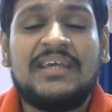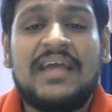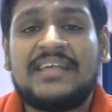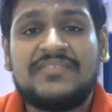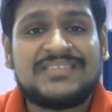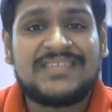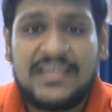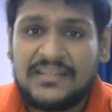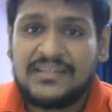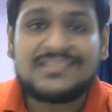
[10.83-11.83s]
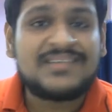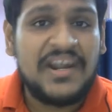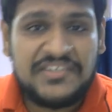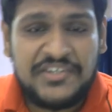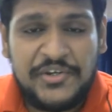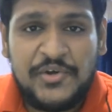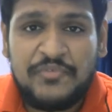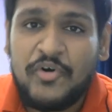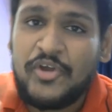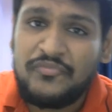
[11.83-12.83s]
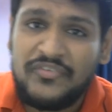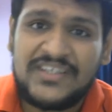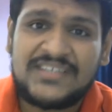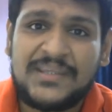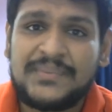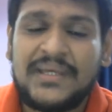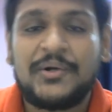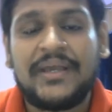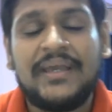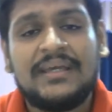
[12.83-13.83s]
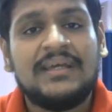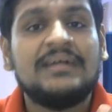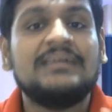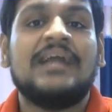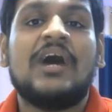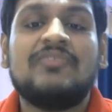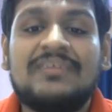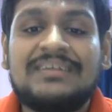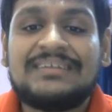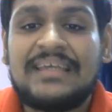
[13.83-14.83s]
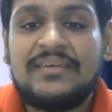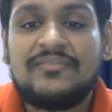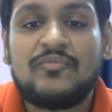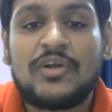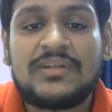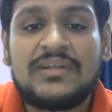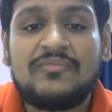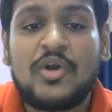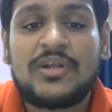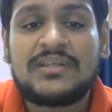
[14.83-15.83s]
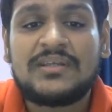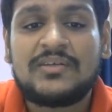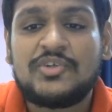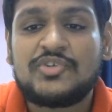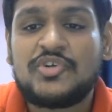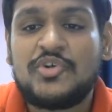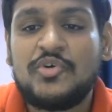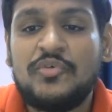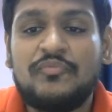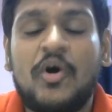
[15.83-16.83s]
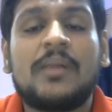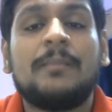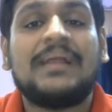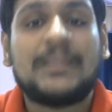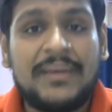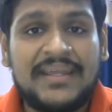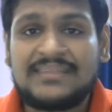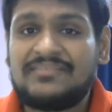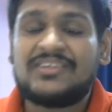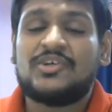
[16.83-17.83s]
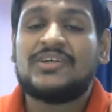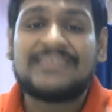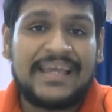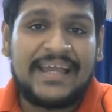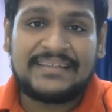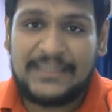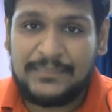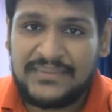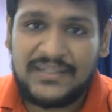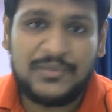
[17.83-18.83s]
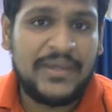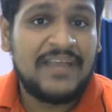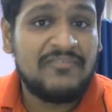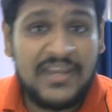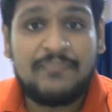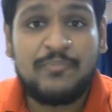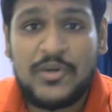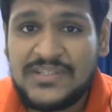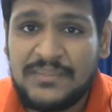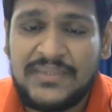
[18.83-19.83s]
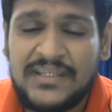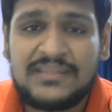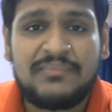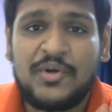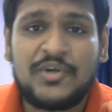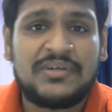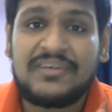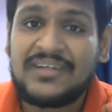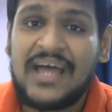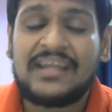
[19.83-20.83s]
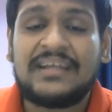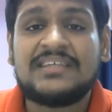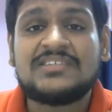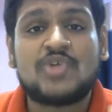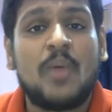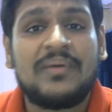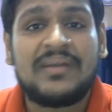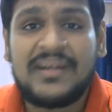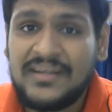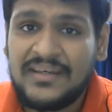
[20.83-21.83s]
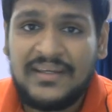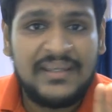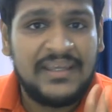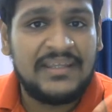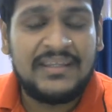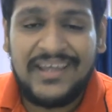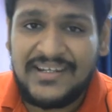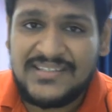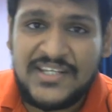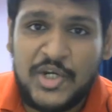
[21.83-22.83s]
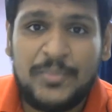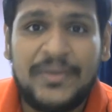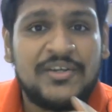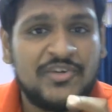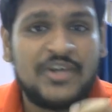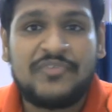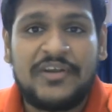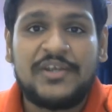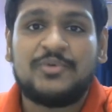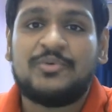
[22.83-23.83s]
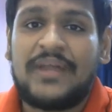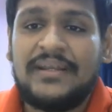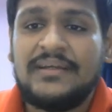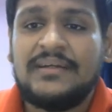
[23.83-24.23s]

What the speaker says: as we see the strategy video for your physics subject, okay, now we will see what you should do for mathematics, which is your second subject, okay, and very important subject because our target is top 100 in ATC recruitment 2022, right?